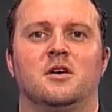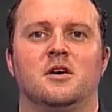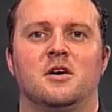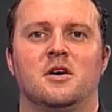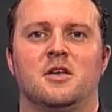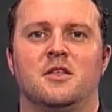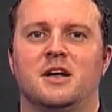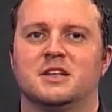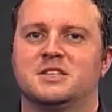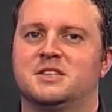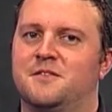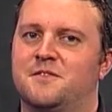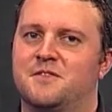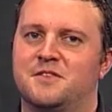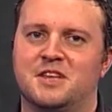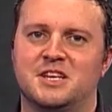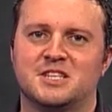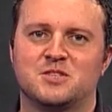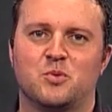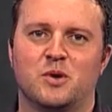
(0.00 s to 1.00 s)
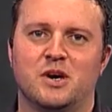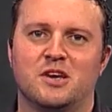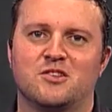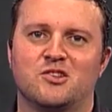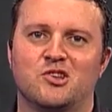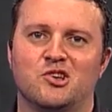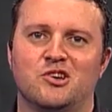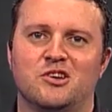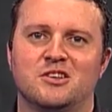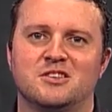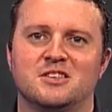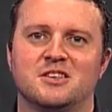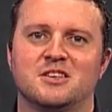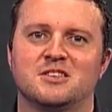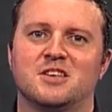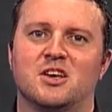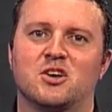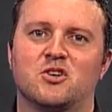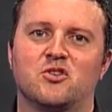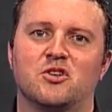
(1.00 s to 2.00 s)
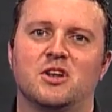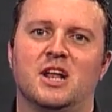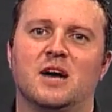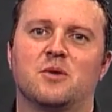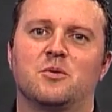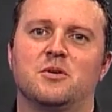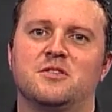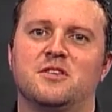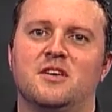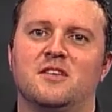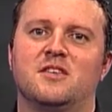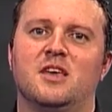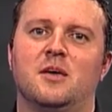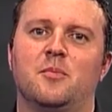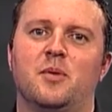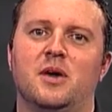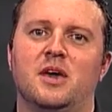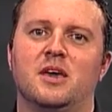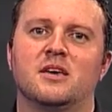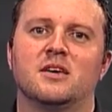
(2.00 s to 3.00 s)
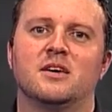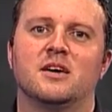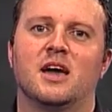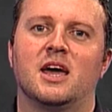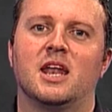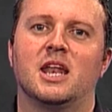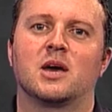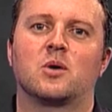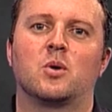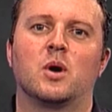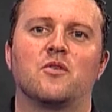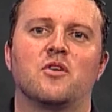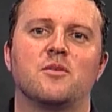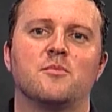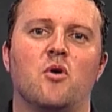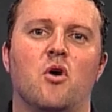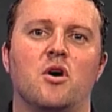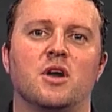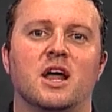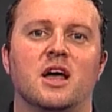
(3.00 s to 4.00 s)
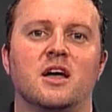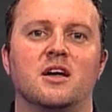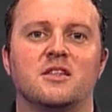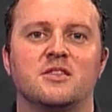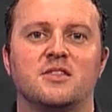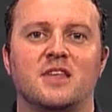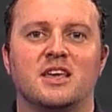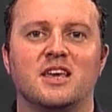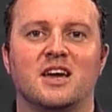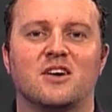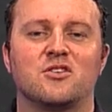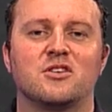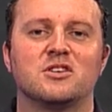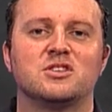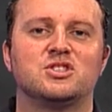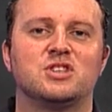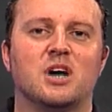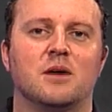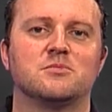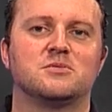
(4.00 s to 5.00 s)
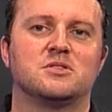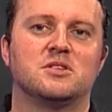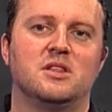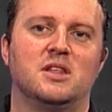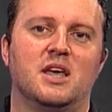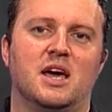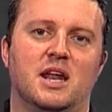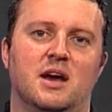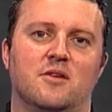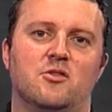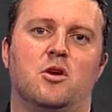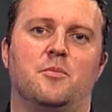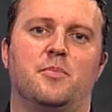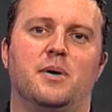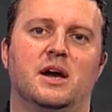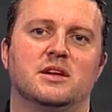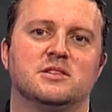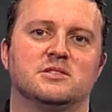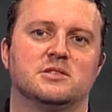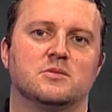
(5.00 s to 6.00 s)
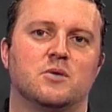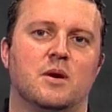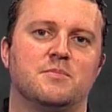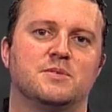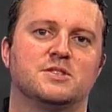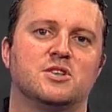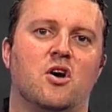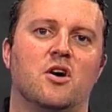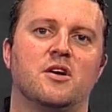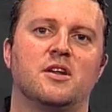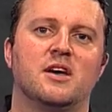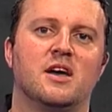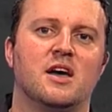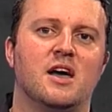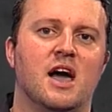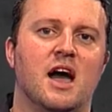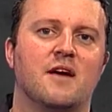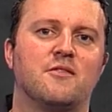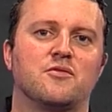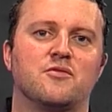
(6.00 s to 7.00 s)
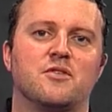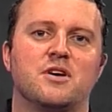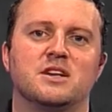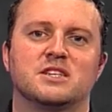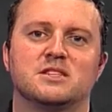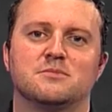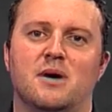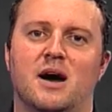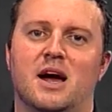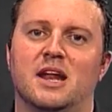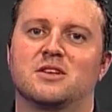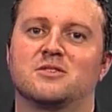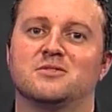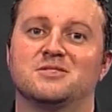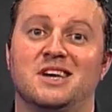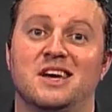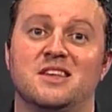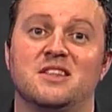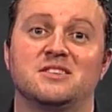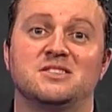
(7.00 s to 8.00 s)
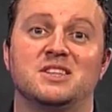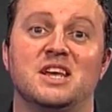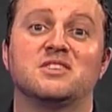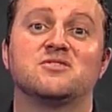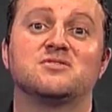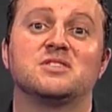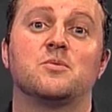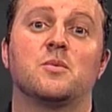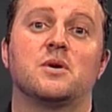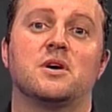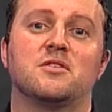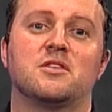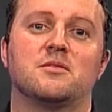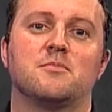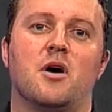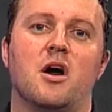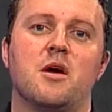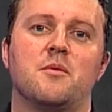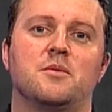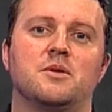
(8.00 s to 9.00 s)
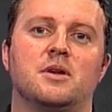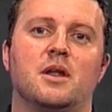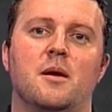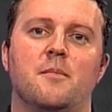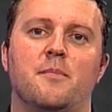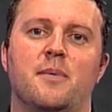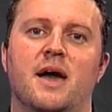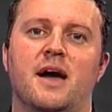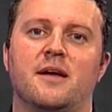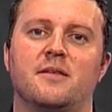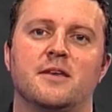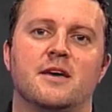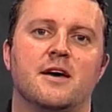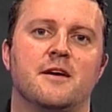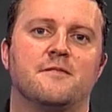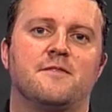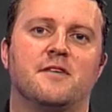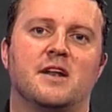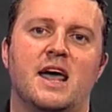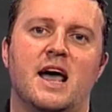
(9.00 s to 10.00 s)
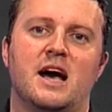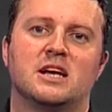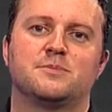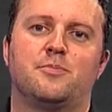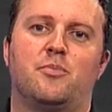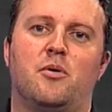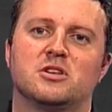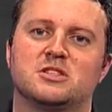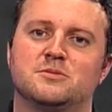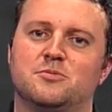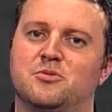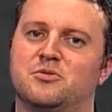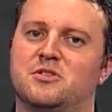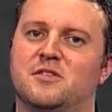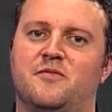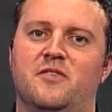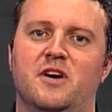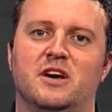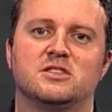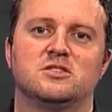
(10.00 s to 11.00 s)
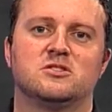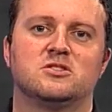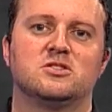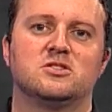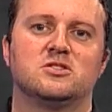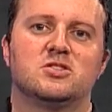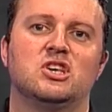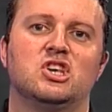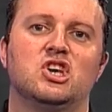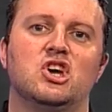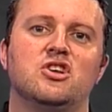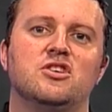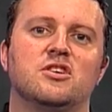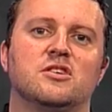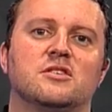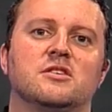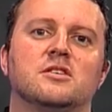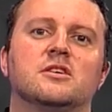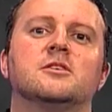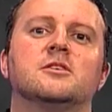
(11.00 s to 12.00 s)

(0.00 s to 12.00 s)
That's it for this week, dudes. So, good luck with your tipping. And a quick reminder that you've got to jump to the NRL page of the website. Have a read of some articles there. There's an interesting one at the moment about Folau's possible defection to the union.